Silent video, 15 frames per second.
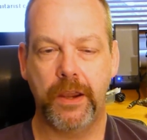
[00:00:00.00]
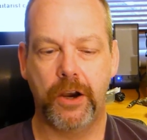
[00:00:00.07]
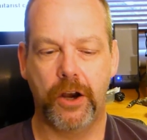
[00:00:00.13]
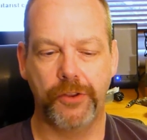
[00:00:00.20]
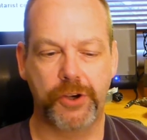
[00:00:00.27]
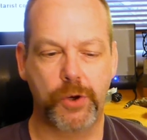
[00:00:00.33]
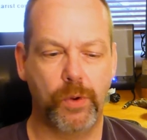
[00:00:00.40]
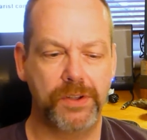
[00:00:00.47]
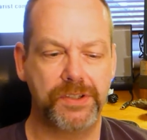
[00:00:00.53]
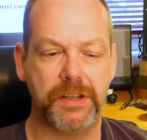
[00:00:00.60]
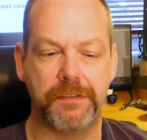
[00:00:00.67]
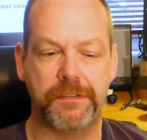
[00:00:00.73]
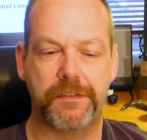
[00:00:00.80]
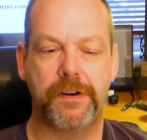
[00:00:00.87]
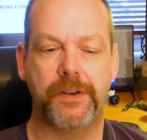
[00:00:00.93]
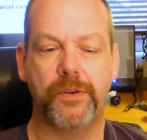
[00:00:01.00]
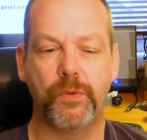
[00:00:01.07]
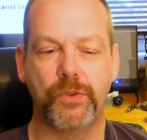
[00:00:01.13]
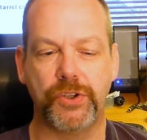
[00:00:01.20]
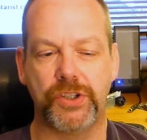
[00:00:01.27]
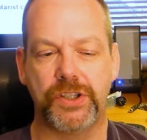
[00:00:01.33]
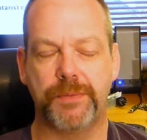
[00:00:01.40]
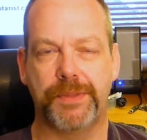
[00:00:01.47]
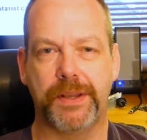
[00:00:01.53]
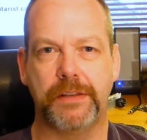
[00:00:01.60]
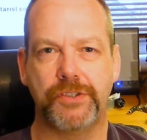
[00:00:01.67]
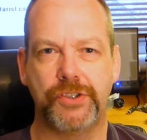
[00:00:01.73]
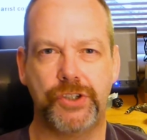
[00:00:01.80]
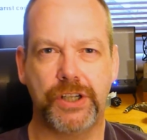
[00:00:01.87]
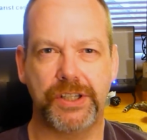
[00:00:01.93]
On the quality front, there's something
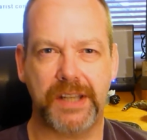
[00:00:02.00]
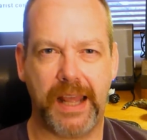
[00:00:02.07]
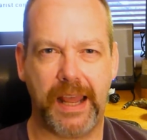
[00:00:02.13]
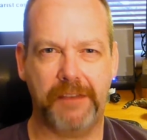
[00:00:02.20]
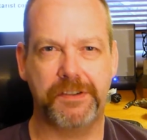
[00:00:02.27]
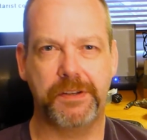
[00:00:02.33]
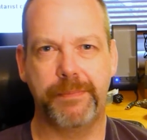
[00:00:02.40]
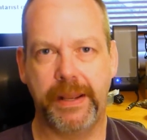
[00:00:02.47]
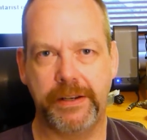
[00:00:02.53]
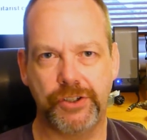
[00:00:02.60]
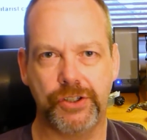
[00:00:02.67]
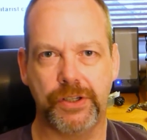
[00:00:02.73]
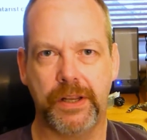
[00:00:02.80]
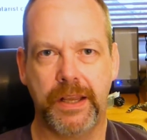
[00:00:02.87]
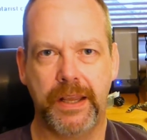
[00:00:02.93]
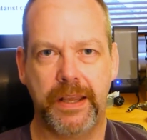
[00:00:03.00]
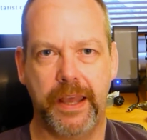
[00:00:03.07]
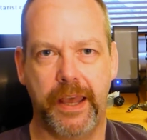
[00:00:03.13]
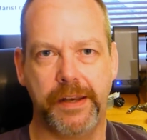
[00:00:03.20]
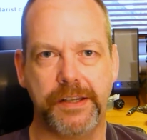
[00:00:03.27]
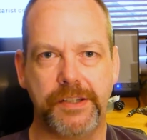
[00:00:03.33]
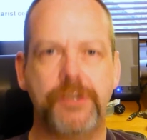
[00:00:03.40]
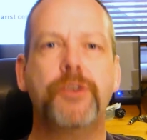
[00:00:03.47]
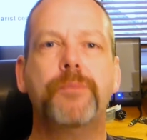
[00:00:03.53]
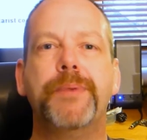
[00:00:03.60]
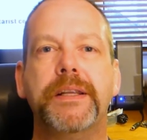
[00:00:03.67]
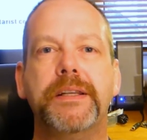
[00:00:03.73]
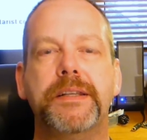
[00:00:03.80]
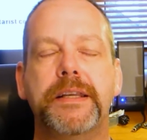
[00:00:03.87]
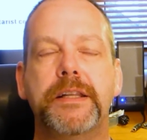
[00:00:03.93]
I just have to mention, and it's not a
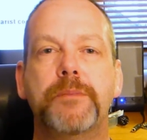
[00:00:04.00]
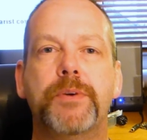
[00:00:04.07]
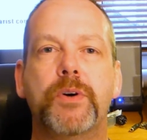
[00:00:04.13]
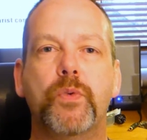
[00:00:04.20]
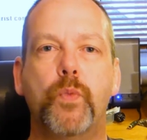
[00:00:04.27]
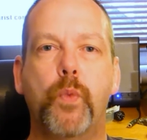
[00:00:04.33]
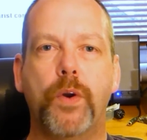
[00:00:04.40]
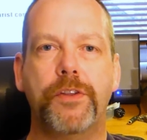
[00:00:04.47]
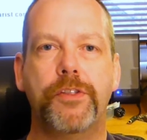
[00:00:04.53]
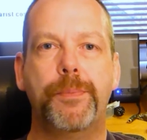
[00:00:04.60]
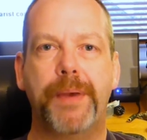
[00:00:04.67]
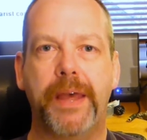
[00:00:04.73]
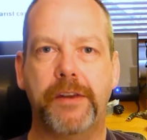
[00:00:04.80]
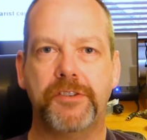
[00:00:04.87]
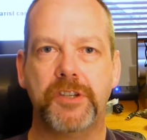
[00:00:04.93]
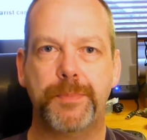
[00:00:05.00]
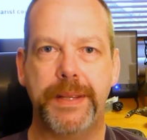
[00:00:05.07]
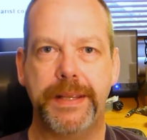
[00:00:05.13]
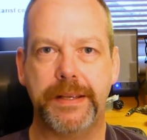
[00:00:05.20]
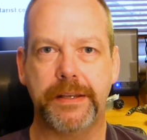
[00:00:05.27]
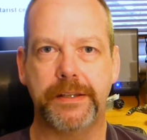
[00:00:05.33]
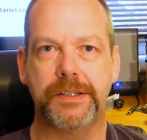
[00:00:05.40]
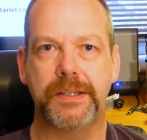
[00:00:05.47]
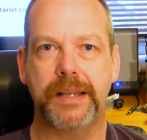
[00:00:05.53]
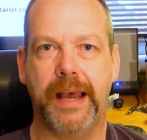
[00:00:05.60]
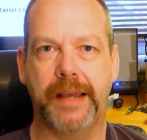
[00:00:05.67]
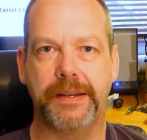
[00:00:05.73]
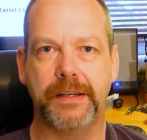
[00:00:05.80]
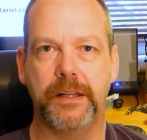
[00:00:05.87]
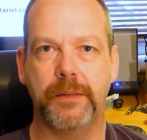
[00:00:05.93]
big deal, but one of the pair of speakers
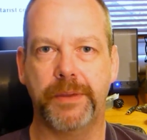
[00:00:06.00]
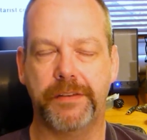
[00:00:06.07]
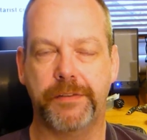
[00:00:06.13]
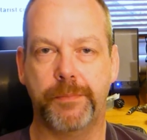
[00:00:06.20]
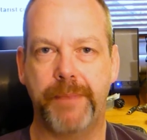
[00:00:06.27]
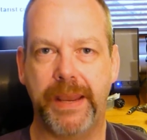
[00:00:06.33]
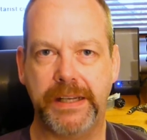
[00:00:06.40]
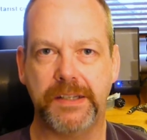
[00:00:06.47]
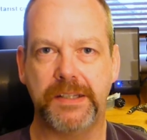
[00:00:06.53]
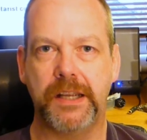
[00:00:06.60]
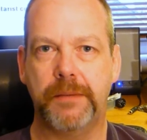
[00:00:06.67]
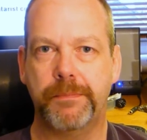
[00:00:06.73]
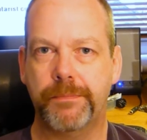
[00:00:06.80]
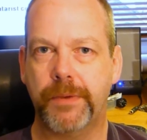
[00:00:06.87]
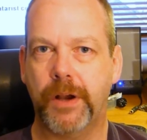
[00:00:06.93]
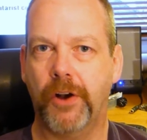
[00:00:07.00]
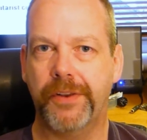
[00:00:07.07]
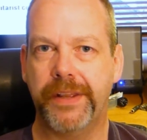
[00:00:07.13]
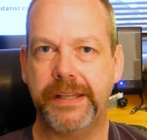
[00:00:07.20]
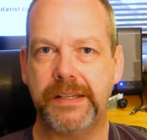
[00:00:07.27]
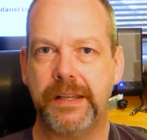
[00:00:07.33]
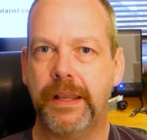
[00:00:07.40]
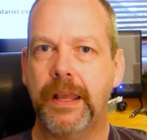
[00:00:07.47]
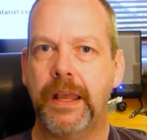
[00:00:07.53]
had a little bit of a mains hum on it.